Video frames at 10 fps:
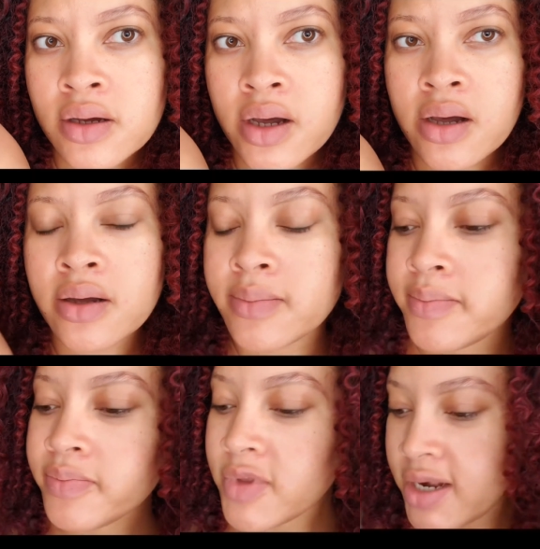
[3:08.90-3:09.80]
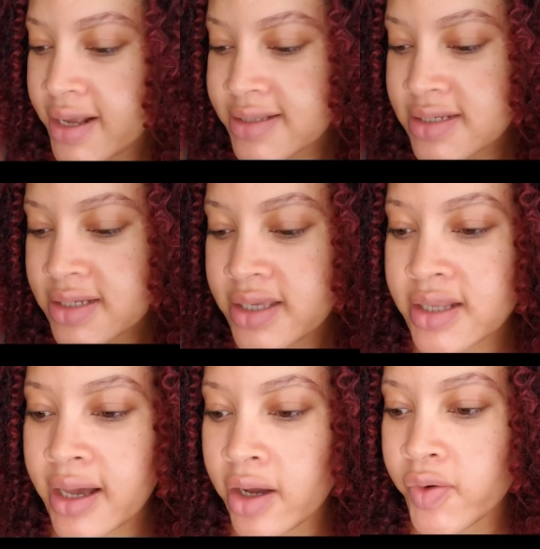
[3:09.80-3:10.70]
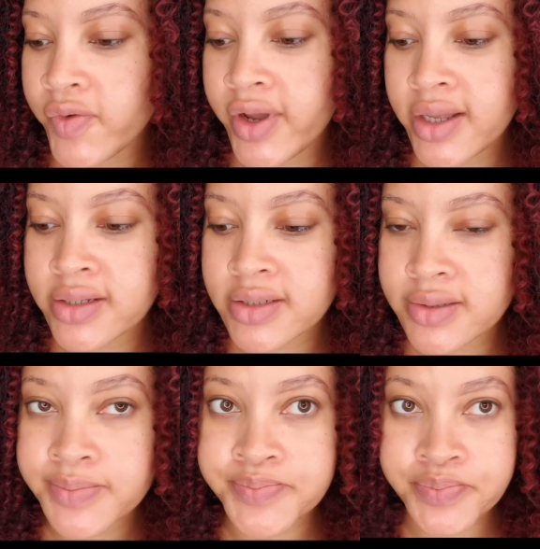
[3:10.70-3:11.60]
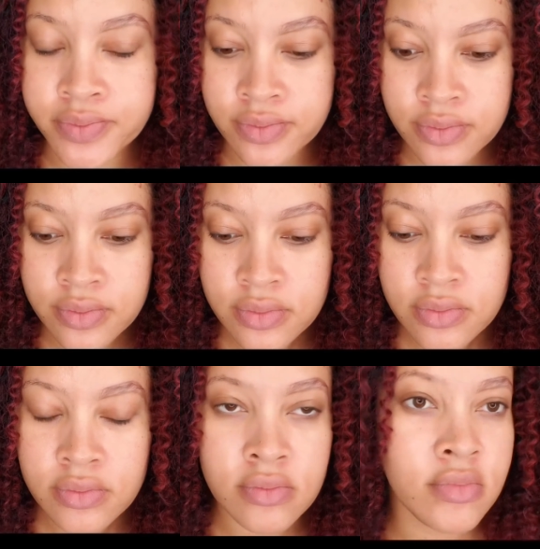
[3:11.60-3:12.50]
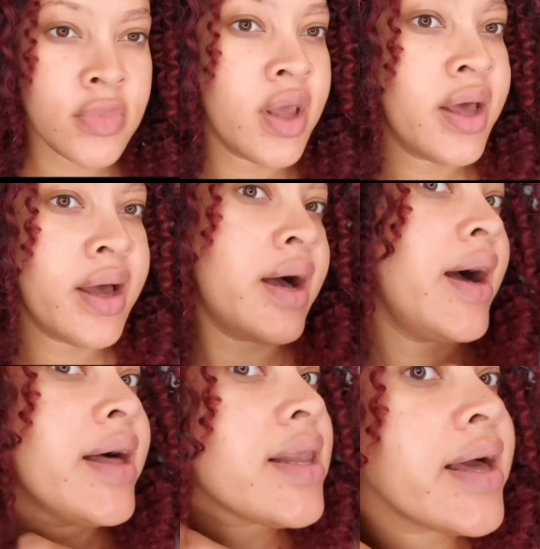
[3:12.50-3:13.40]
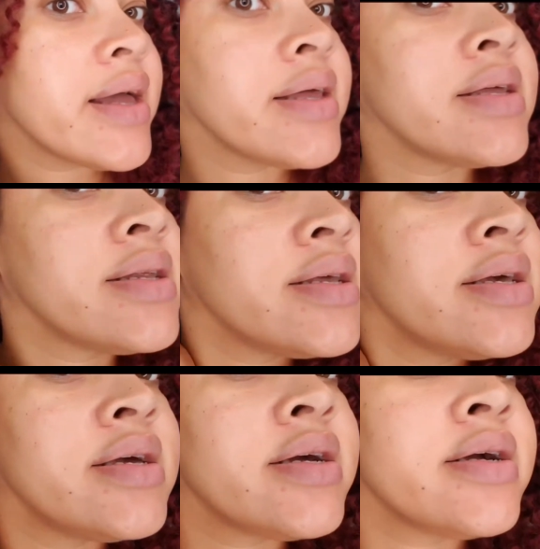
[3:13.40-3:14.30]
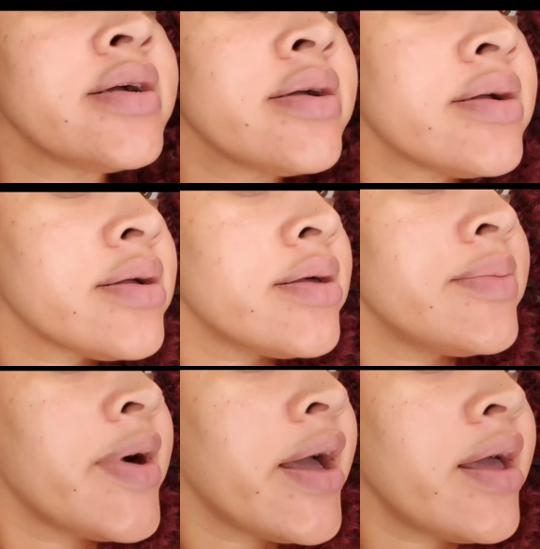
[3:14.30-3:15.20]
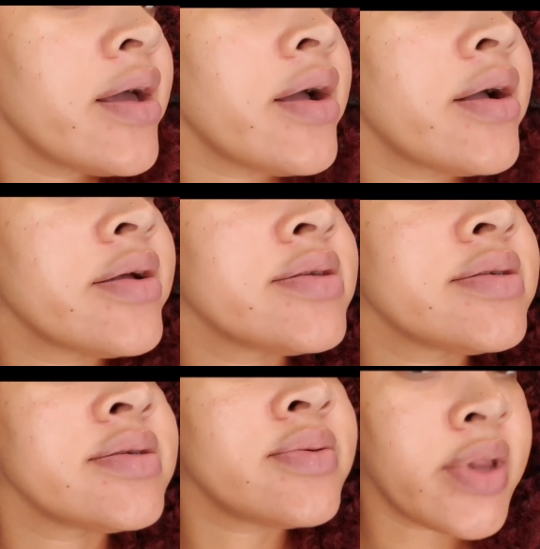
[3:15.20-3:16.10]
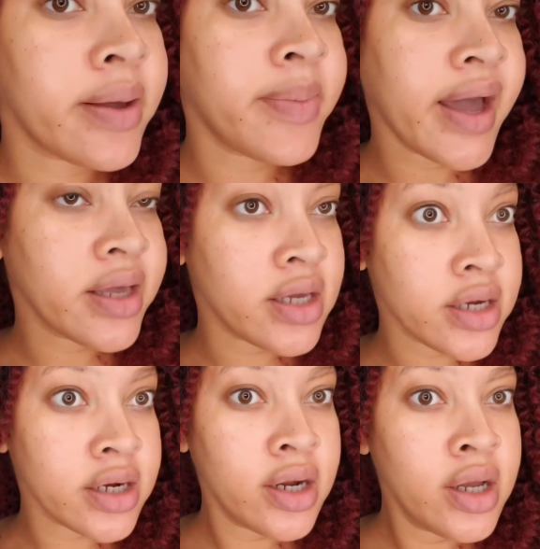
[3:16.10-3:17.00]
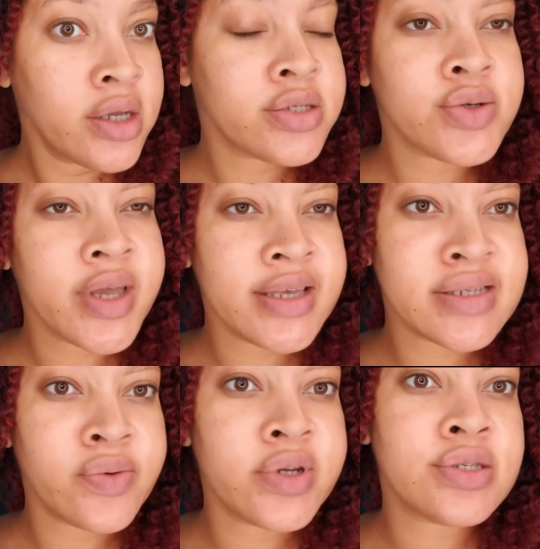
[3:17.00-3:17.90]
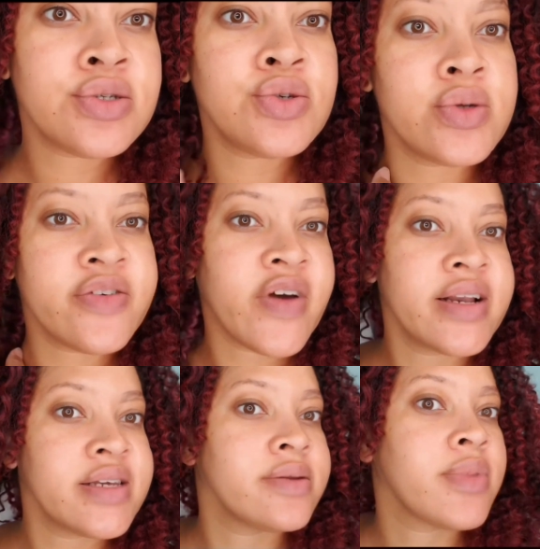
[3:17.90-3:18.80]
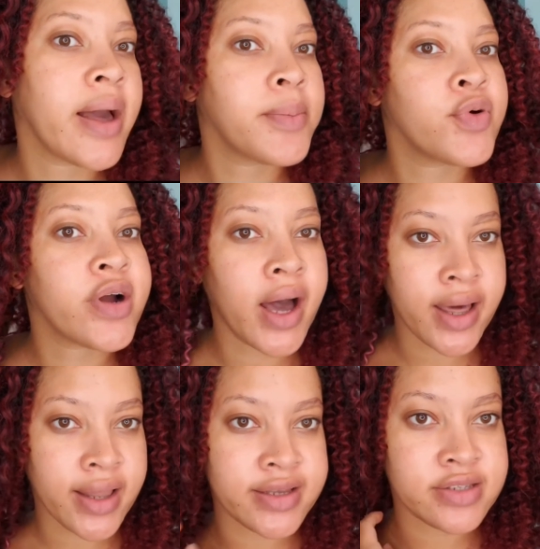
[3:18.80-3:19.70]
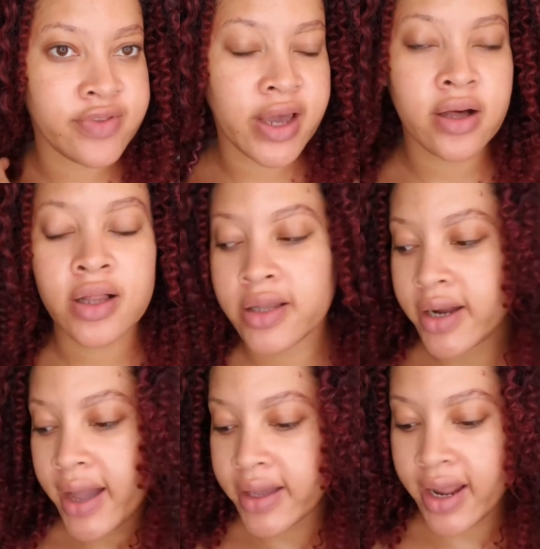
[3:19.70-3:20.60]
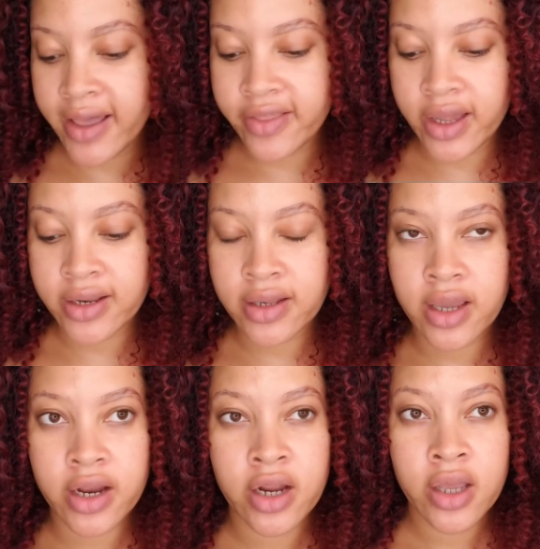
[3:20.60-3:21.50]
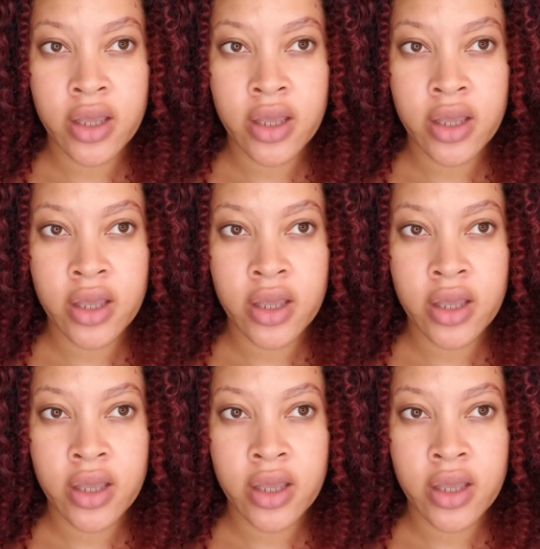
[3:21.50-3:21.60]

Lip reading: And I did get like a random highlight in here in my hairs, like back here. So in case I wanted to do, if I did like more highlights of that color, I could add that in there.